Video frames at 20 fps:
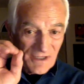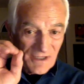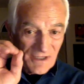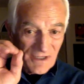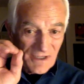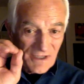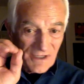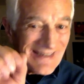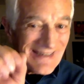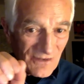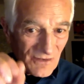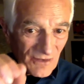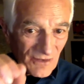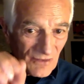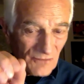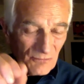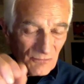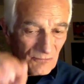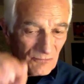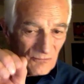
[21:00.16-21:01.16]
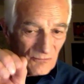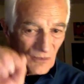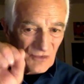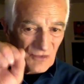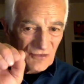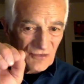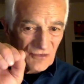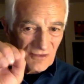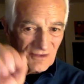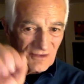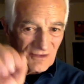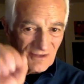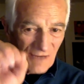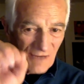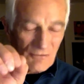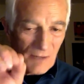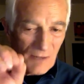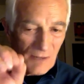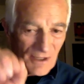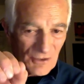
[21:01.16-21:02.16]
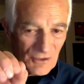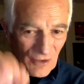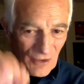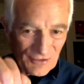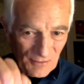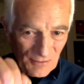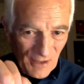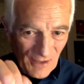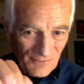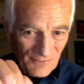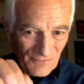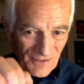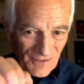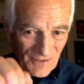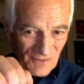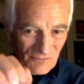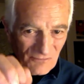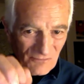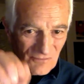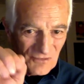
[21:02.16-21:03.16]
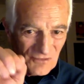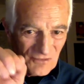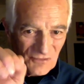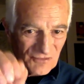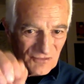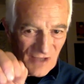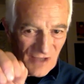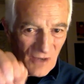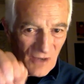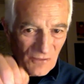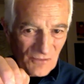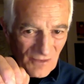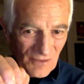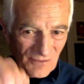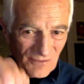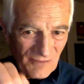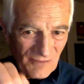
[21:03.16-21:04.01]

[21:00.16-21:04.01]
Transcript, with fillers: to that E, which everybody talks about. Everybody